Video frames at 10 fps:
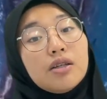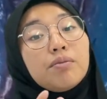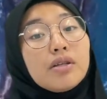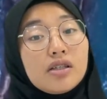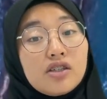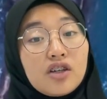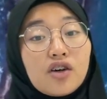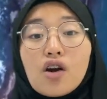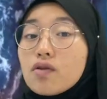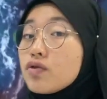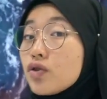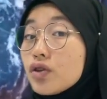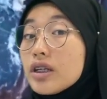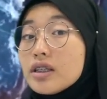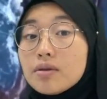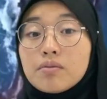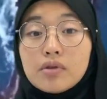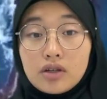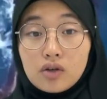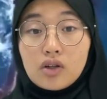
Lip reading: As in the Minister of Tourism